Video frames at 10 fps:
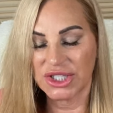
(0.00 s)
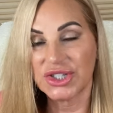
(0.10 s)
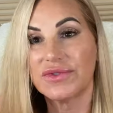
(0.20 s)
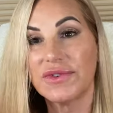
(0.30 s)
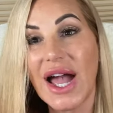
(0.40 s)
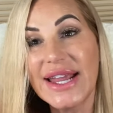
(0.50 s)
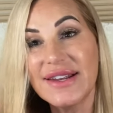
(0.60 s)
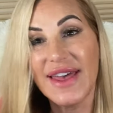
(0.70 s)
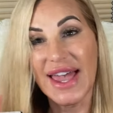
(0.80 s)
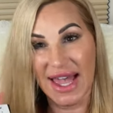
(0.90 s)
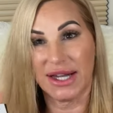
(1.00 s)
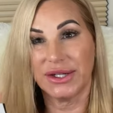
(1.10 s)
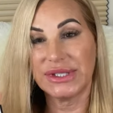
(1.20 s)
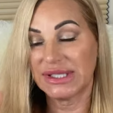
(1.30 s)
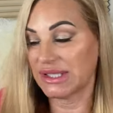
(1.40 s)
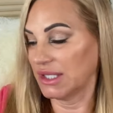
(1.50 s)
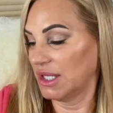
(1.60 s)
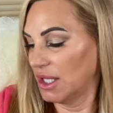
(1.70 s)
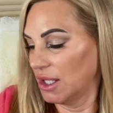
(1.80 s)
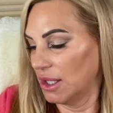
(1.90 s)
tried the house,
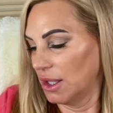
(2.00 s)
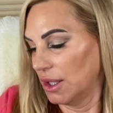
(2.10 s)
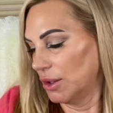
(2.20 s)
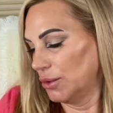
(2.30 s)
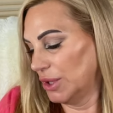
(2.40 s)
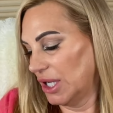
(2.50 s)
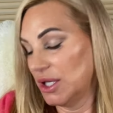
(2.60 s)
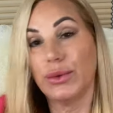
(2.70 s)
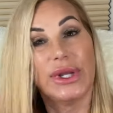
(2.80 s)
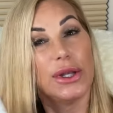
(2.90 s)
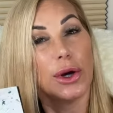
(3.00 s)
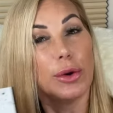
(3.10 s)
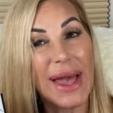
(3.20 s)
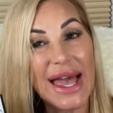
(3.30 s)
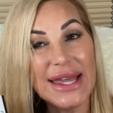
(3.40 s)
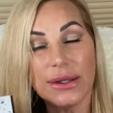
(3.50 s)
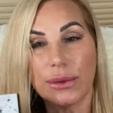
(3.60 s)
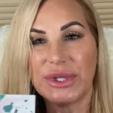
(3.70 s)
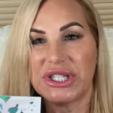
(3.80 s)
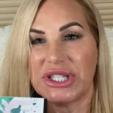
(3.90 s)
Une Nuit Nomade,
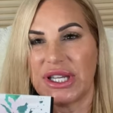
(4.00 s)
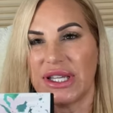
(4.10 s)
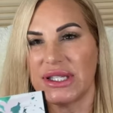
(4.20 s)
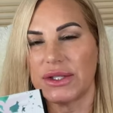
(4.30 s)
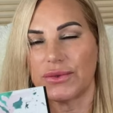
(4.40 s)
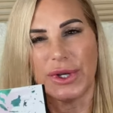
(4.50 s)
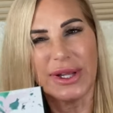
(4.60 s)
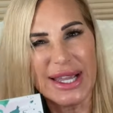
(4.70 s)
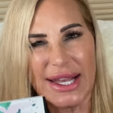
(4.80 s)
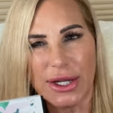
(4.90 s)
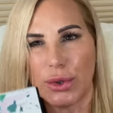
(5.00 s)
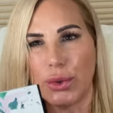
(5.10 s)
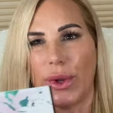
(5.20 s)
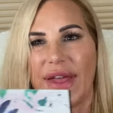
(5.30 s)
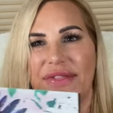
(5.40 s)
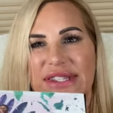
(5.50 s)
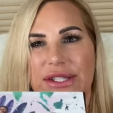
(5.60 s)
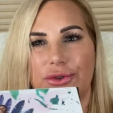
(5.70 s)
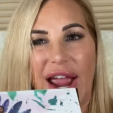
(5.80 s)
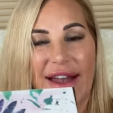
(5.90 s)
which is really kind of cool. And this
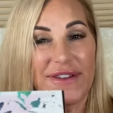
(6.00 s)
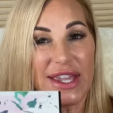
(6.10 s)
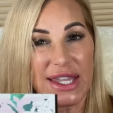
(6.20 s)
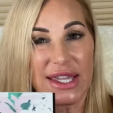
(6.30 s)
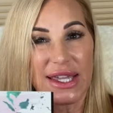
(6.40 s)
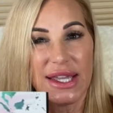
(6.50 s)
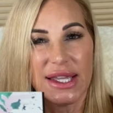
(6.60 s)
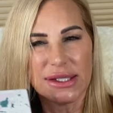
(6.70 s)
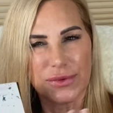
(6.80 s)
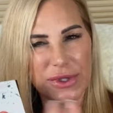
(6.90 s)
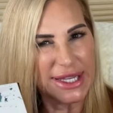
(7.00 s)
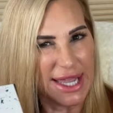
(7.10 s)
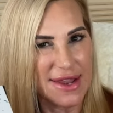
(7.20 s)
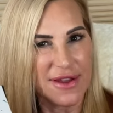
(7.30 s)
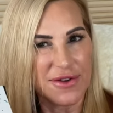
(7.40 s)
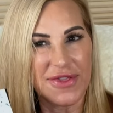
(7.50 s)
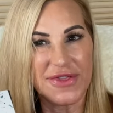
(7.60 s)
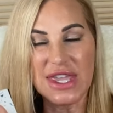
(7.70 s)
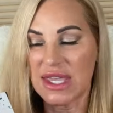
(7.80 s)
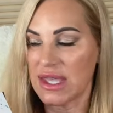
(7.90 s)
graphic is really kind of their
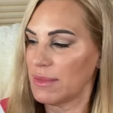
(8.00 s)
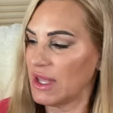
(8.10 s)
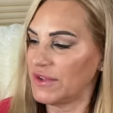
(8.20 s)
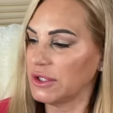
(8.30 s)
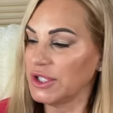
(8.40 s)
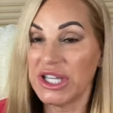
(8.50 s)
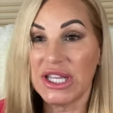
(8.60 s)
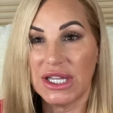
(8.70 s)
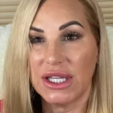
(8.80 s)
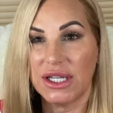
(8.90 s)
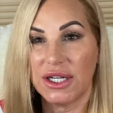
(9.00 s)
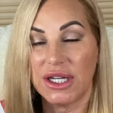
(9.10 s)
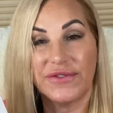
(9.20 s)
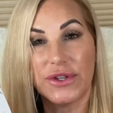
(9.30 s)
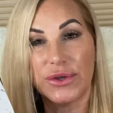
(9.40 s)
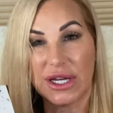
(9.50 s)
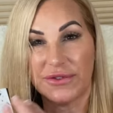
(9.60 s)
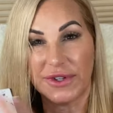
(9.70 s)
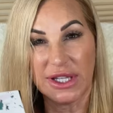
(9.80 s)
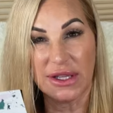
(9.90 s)
theme. If you look in here and if you
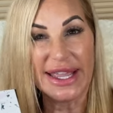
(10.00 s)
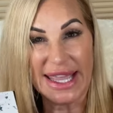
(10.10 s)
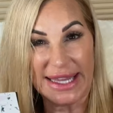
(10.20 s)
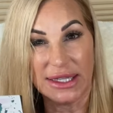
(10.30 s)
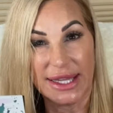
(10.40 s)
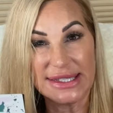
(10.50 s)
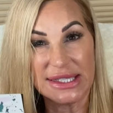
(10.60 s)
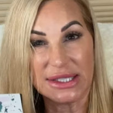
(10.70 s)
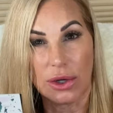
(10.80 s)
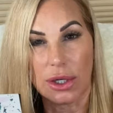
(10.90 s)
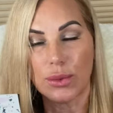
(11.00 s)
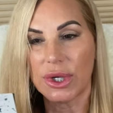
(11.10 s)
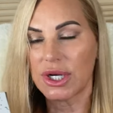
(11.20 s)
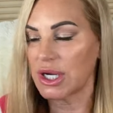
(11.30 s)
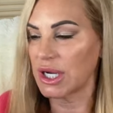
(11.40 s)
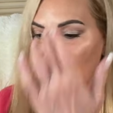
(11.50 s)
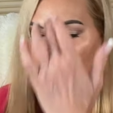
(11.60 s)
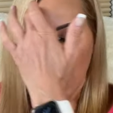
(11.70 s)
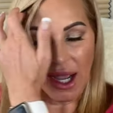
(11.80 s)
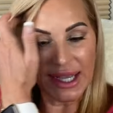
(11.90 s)
carefully like analyze this artwork,
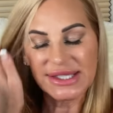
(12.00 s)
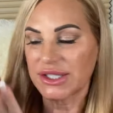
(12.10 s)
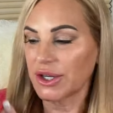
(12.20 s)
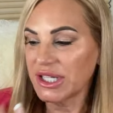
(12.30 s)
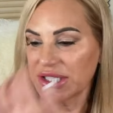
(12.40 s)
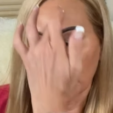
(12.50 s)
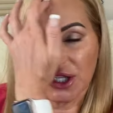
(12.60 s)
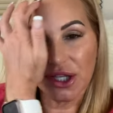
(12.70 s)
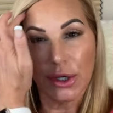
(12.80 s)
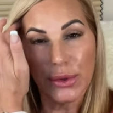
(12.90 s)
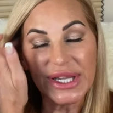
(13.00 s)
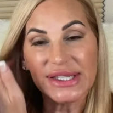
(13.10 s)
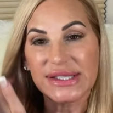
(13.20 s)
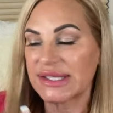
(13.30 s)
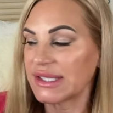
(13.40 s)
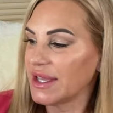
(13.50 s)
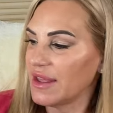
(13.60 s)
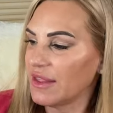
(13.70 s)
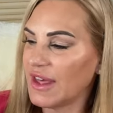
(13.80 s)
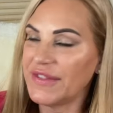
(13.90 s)
I started to notice
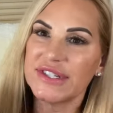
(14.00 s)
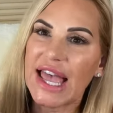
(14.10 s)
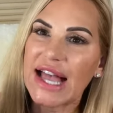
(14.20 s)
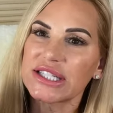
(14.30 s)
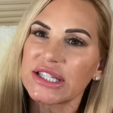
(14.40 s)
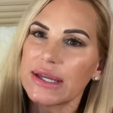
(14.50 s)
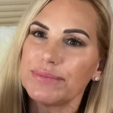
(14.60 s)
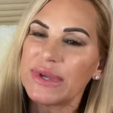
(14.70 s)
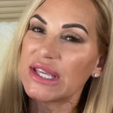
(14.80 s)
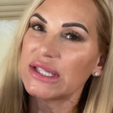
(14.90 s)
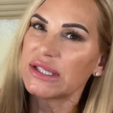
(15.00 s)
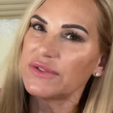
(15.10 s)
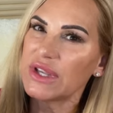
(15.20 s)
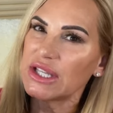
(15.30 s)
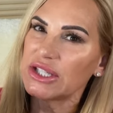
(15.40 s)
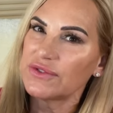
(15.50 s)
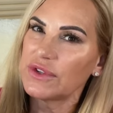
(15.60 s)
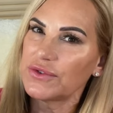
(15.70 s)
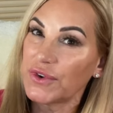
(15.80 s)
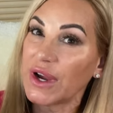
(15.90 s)
that there's actually a piece of each of the
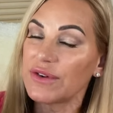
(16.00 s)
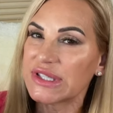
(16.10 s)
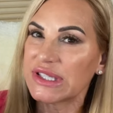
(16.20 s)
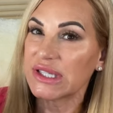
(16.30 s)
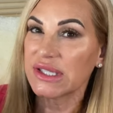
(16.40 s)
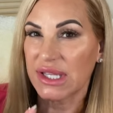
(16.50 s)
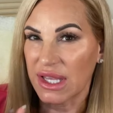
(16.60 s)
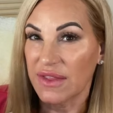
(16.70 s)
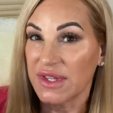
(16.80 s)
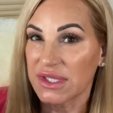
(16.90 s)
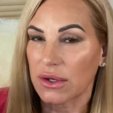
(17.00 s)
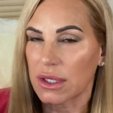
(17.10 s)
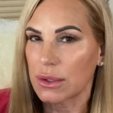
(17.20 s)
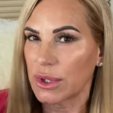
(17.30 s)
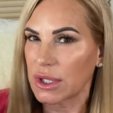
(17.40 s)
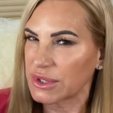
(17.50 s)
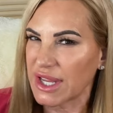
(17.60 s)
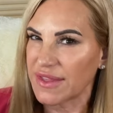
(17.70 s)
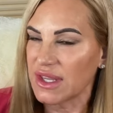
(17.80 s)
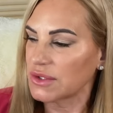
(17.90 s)
fragrances in this artwork, which I
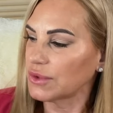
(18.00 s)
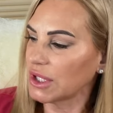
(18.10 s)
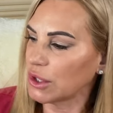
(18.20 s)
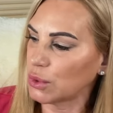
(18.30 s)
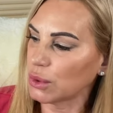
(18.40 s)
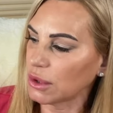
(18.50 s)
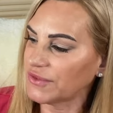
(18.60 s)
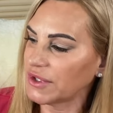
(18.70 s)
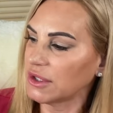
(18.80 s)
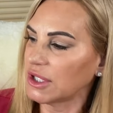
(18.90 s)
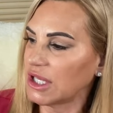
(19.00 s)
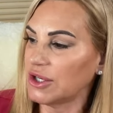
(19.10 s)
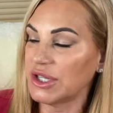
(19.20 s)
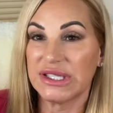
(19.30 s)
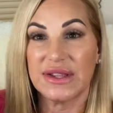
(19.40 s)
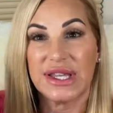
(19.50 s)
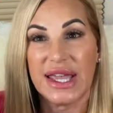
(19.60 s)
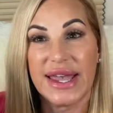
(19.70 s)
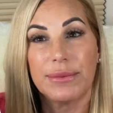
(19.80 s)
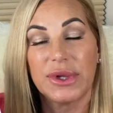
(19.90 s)
think is really cool. If you look here, you see the
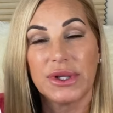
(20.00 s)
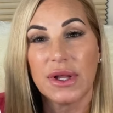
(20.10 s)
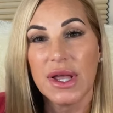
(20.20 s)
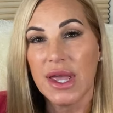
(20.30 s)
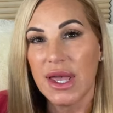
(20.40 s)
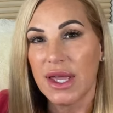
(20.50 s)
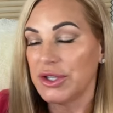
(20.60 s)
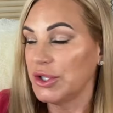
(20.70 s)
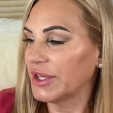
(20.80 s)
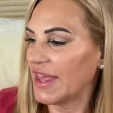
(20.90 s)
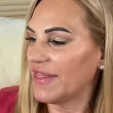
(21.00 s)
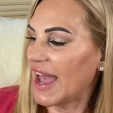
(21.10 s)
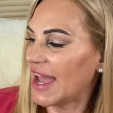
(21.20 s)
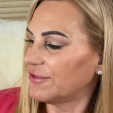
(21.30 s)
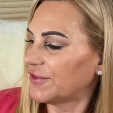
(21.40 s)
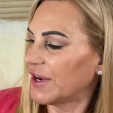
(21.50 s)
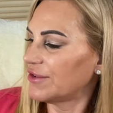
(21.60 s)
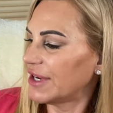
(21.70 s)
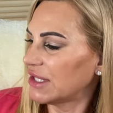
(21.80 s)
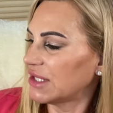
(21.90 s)
camel, and you'll get that
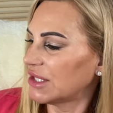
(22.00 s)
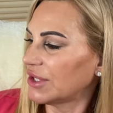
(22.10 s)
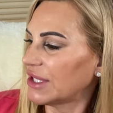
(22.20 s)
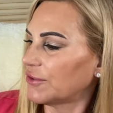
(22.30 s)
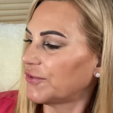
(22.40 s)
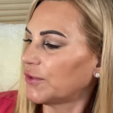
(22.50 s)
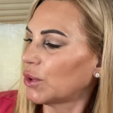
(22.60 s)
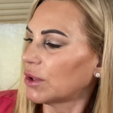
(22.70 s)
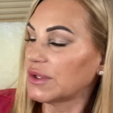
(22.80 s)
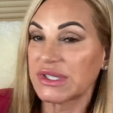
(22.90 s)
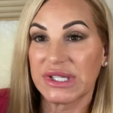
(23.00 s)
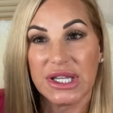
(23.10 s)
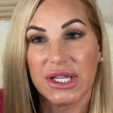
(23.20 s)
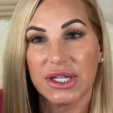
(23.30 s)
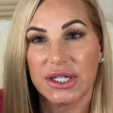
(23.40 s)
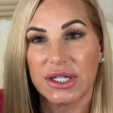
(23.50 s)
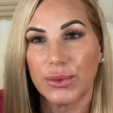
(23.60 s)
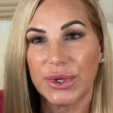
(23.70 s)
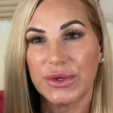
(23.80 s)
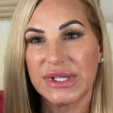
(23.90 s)
fragrance. You'll get the florals here
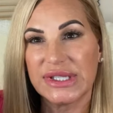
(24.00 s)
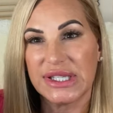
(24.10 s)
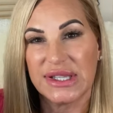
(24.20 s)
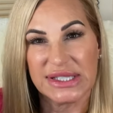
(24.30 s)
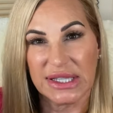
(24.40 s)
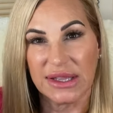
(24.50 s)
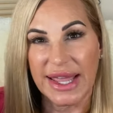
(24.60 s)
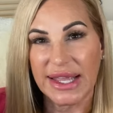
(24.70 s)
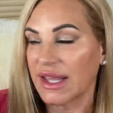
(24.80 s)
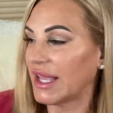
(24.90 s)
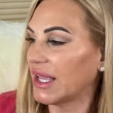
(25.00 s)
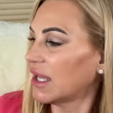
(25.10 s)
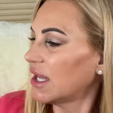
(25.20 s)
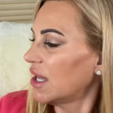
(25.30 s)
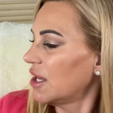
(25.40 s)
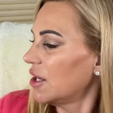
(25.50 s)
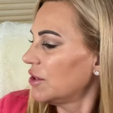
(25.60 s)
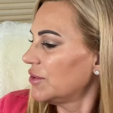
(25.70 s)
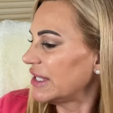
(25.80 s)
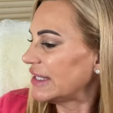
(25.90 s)
where you can see this ylang-ylang.
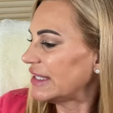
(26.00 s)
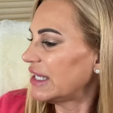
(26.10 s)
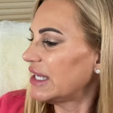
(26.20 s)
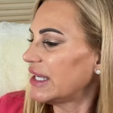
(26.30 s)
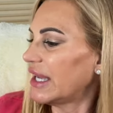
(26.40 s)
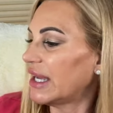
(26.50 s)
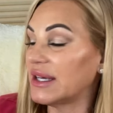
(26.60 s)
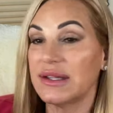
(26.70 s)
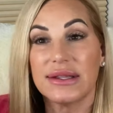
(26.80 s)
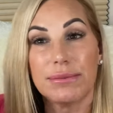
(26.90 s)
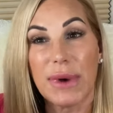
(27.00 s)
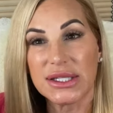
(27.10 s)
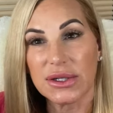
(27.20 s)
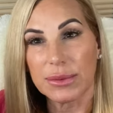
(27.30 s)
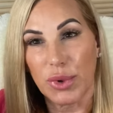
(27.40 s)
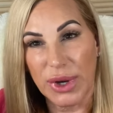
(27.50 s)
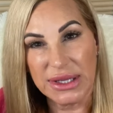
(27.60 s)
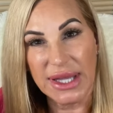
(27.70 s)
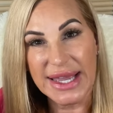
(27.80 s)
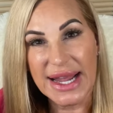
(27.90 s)
You can see uh, the Montauk Point
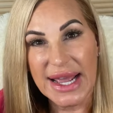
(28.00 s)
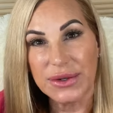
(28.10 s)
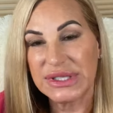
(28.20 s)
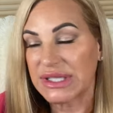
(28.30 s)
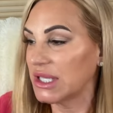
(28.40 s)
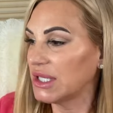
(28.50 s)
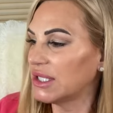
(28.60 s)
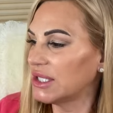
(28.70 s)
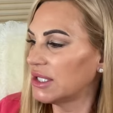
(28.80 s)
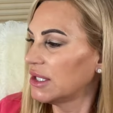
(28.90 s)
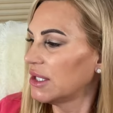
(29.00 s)
Lighthouse here.